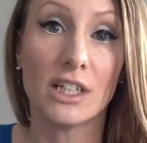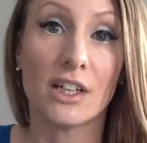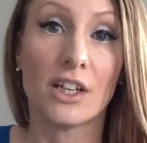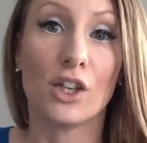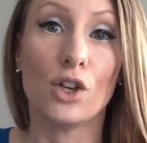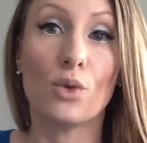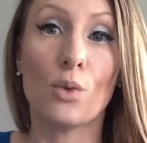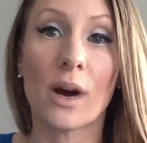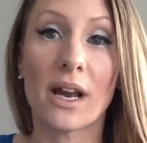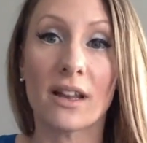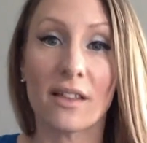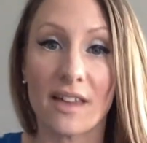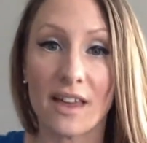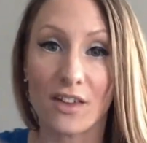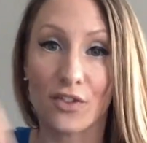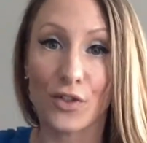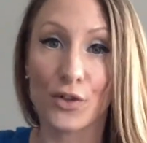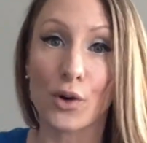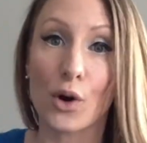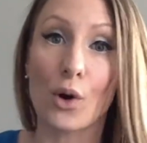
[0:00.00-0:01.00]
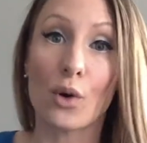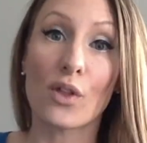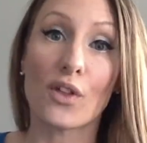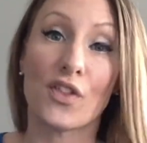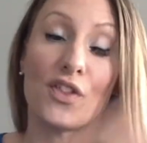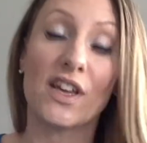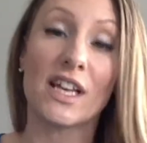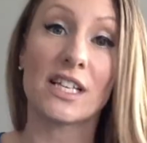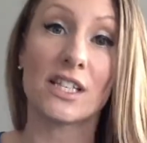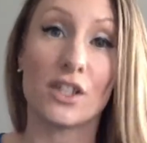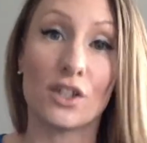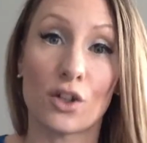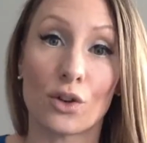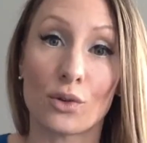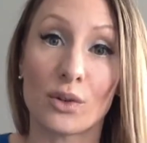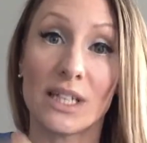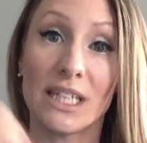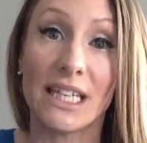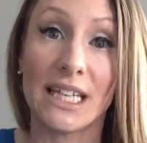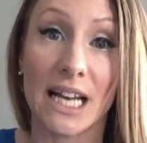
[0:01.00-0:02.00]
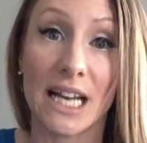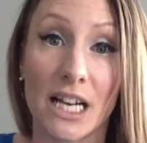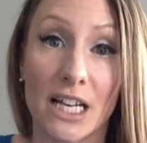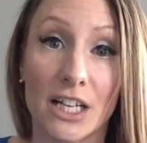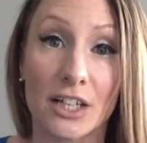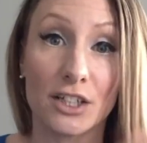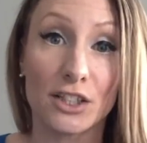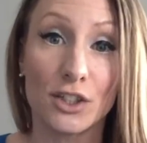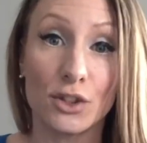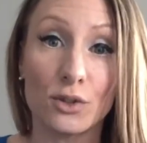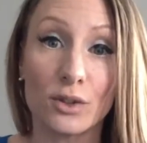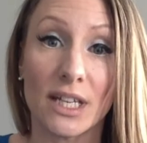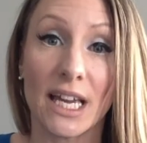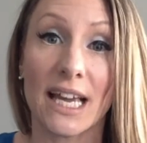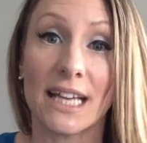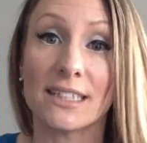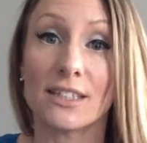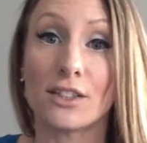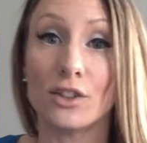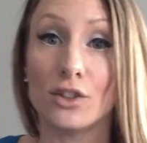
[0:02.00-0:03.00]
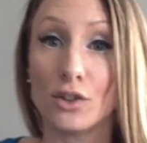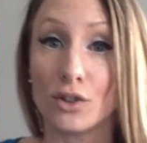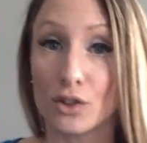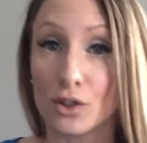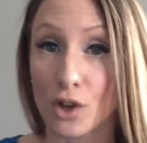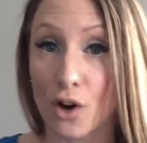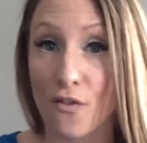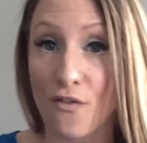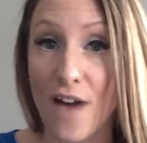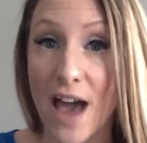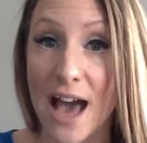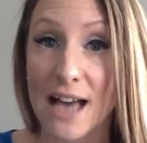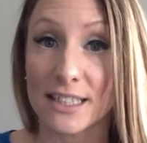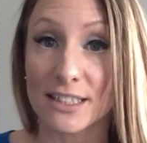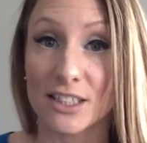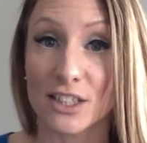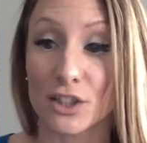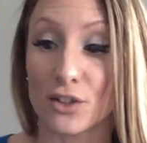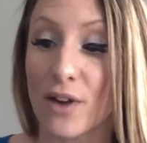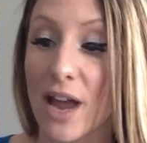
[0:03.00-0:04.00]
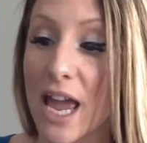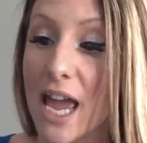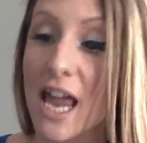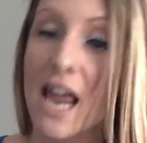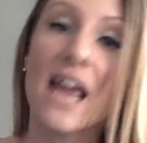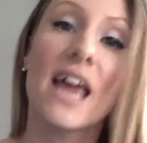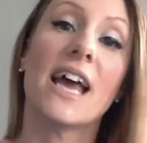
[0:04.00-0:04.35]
you want to like throw the things you don't need out of your suitcase so you can go faster, right?